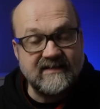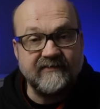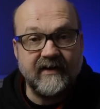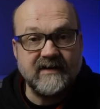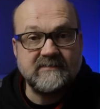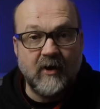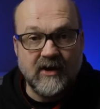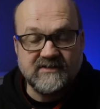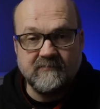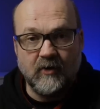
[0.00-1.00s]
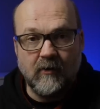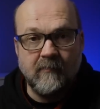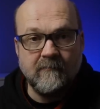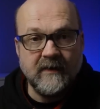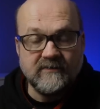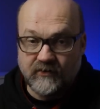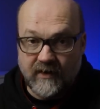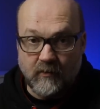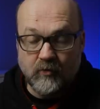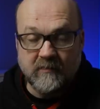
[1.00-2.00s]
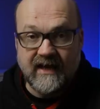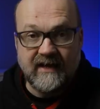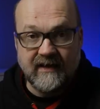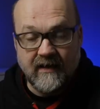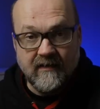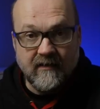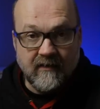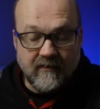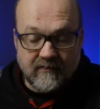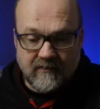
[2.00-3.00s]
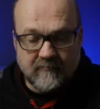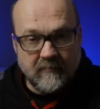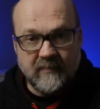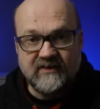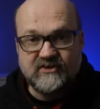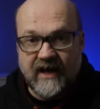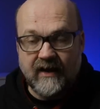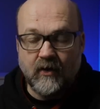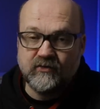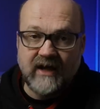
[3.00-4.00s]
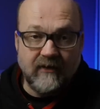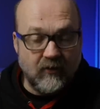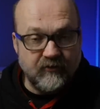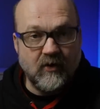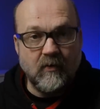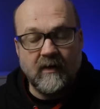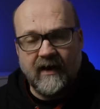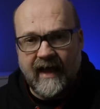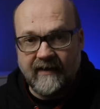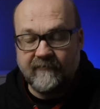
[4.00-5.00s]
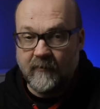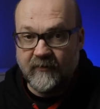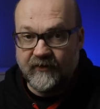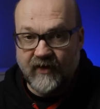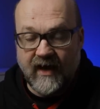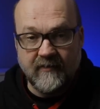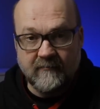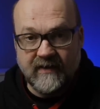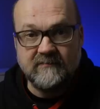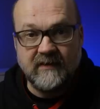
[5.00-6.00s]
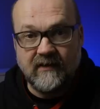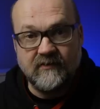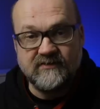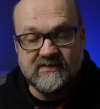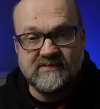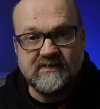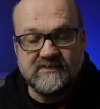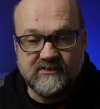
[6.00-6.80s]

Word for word: even as possible, so there won't be any uh, big shadows. And also I had it from the side a bit because this uh,